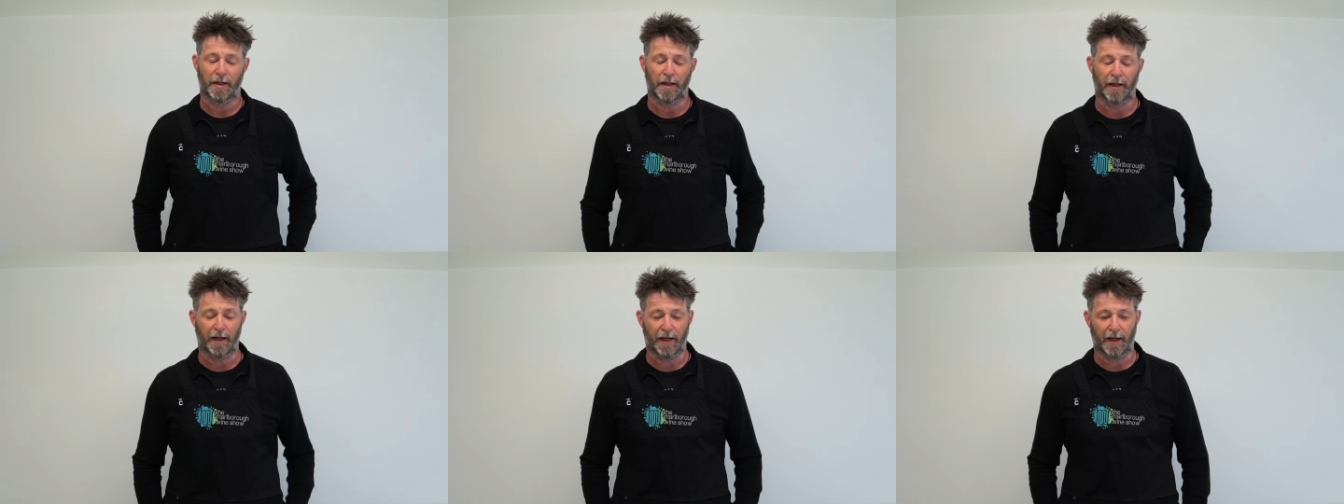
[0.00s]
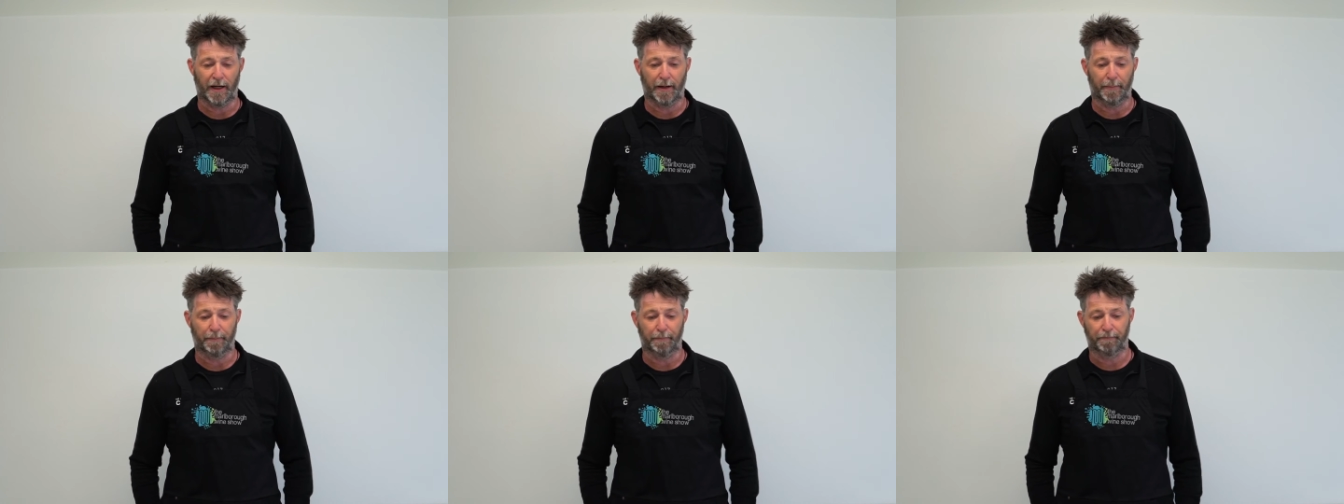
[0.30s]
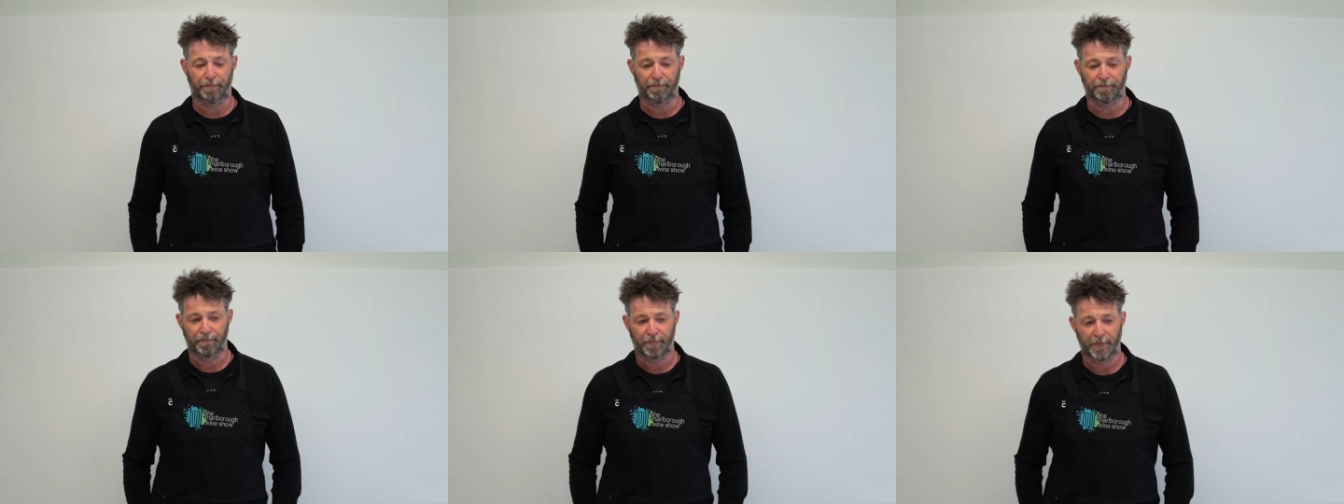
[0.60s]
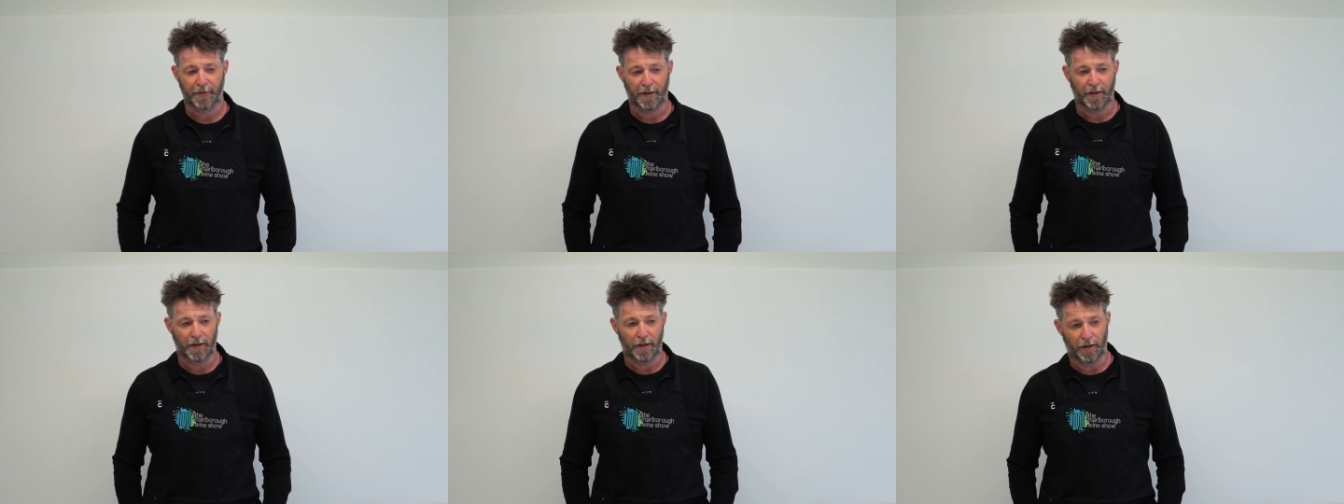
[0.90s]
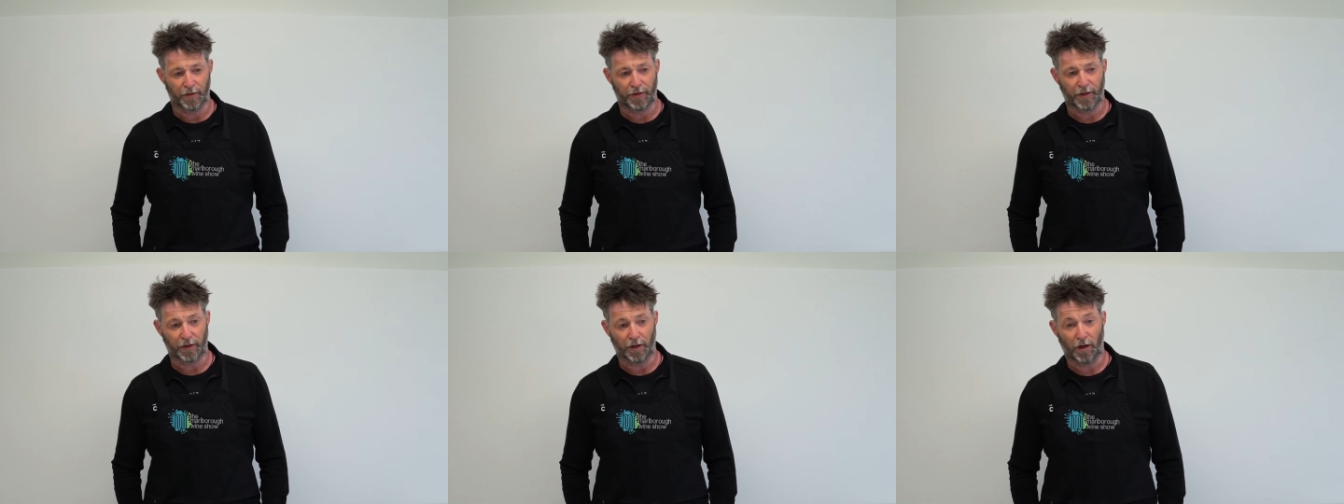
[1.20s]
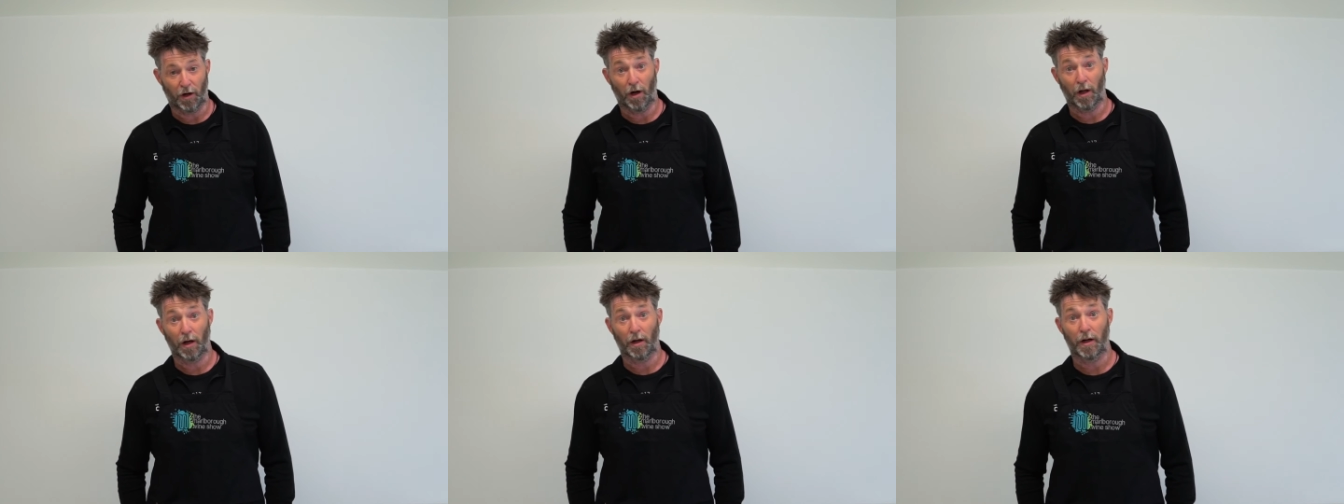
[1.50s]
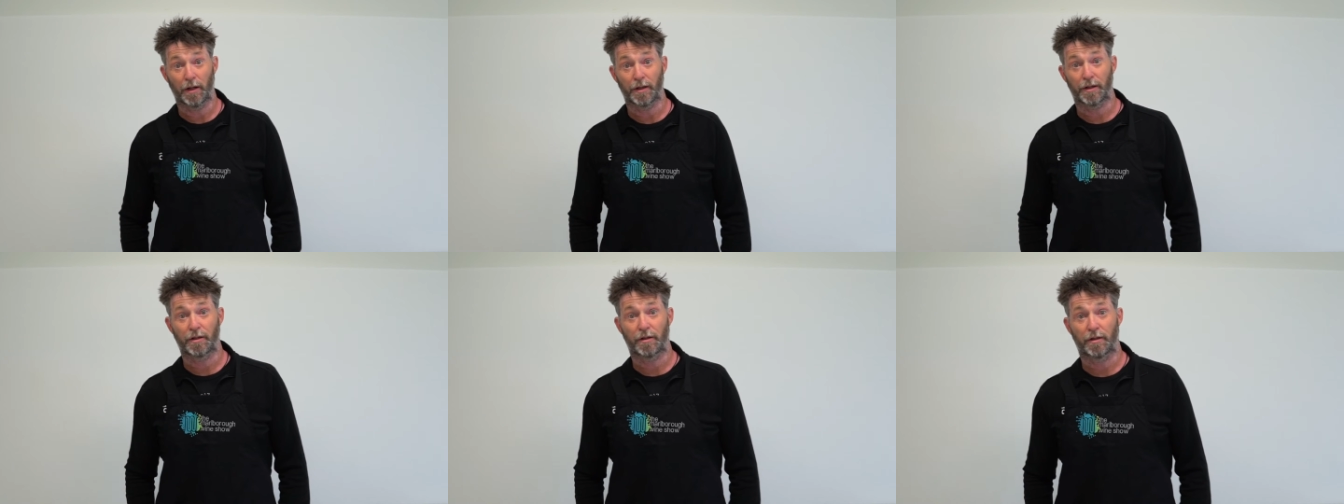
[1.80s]
I think the
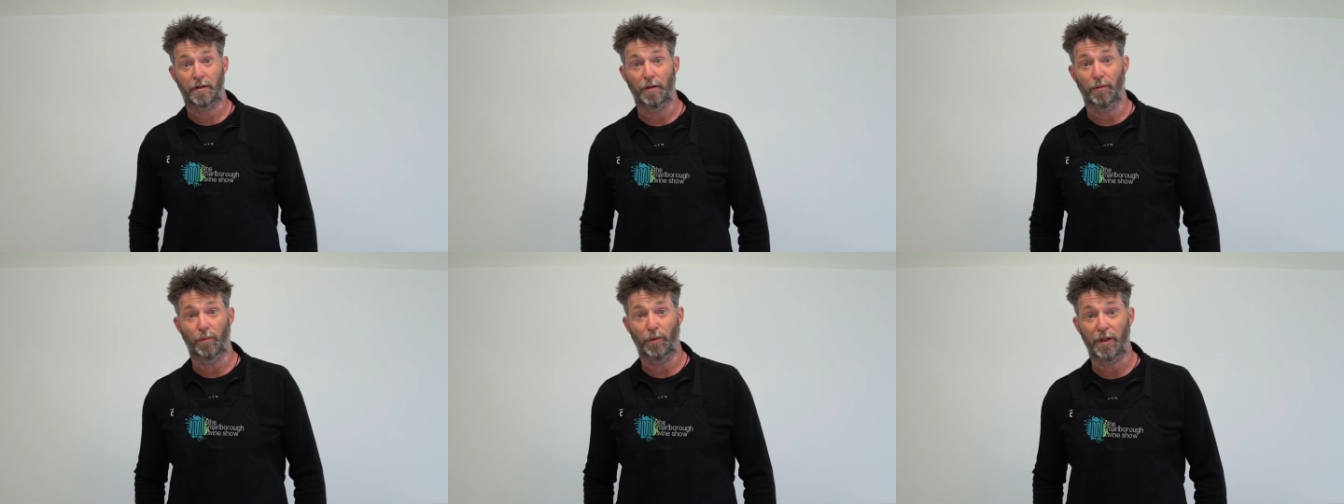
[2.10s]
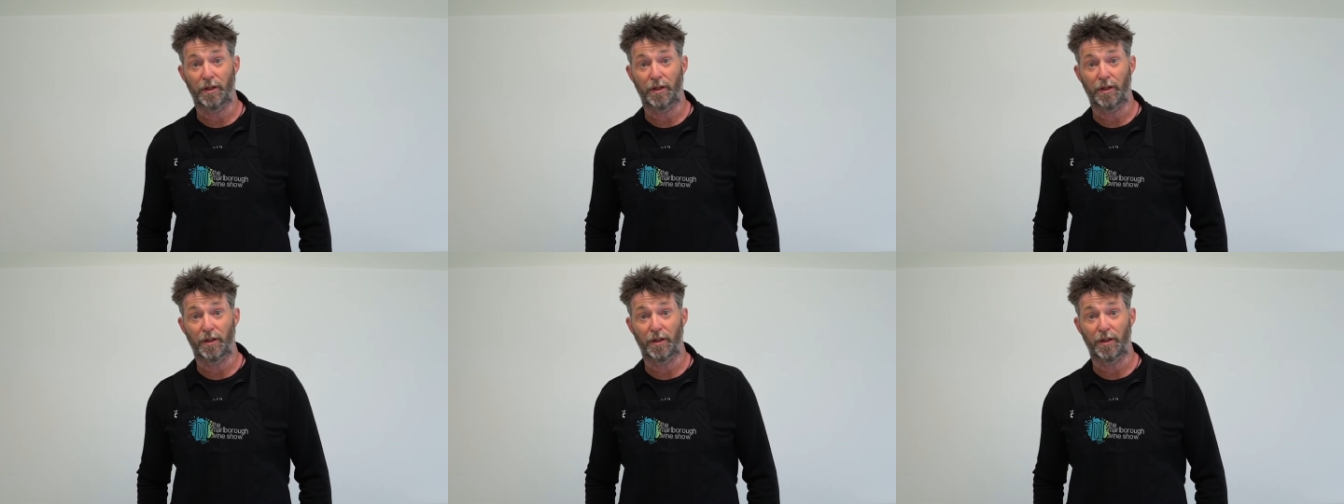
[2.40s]
highlights that